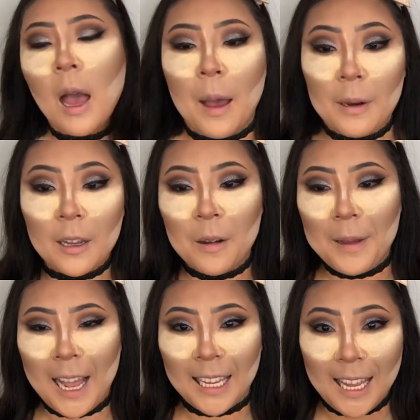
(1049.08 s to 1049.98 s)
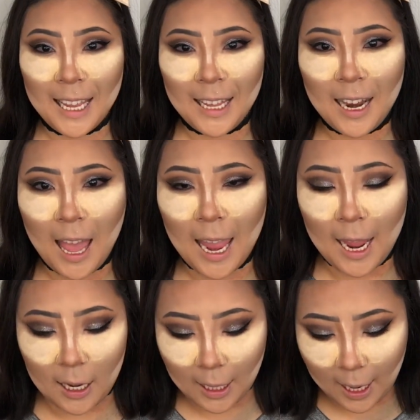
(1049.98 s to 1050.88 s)
I'm going to go back in
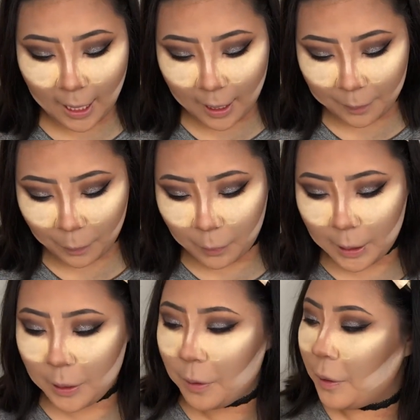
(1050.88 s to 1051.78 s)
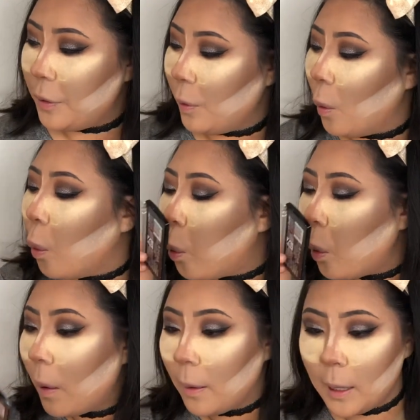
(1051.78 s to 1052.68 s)
and I am going to do
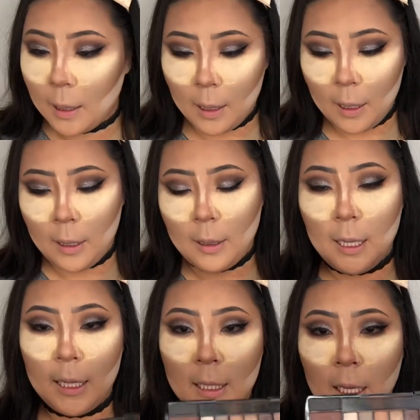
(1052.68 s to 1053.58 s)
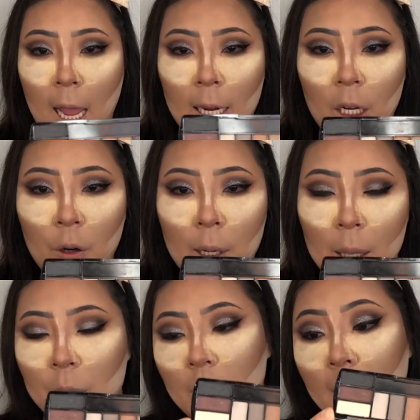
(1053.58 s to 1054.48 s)
this kind of
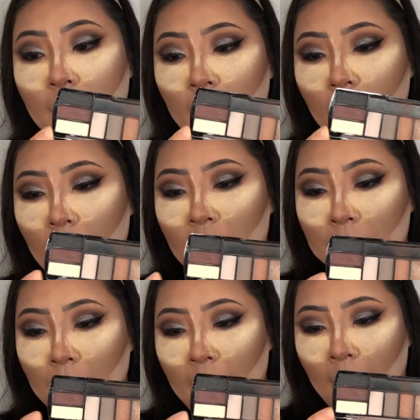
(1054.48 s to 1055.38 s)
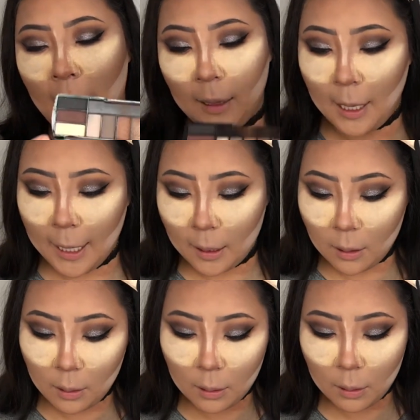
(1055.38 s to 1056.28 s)
cream shade here as my highlight
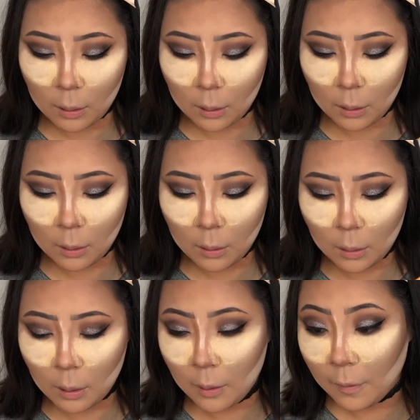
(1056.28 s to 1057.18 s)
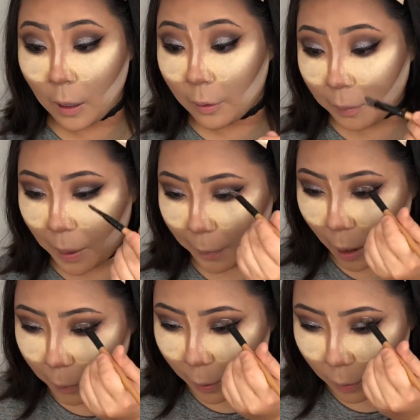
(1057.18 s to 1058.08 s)
under my
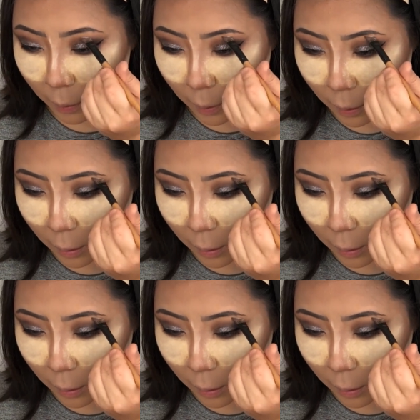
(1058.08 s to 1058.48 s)
brow bone.